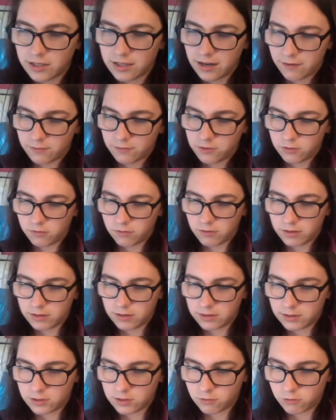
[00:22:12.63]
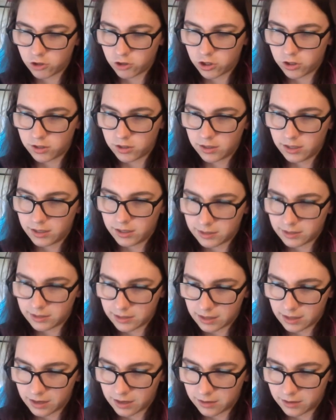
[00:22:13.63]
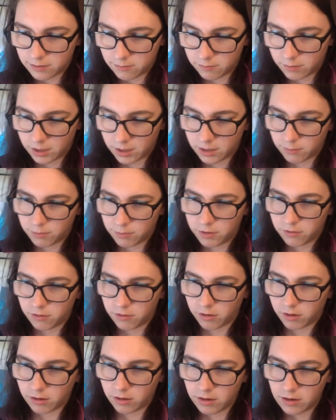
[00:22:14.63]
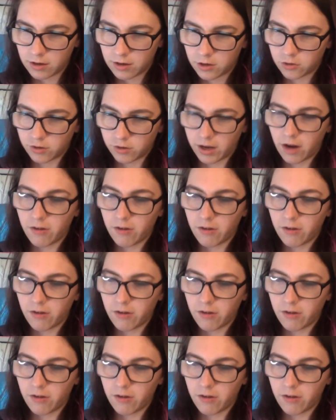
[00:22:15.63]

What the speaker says: have to squish it inside my computer tray.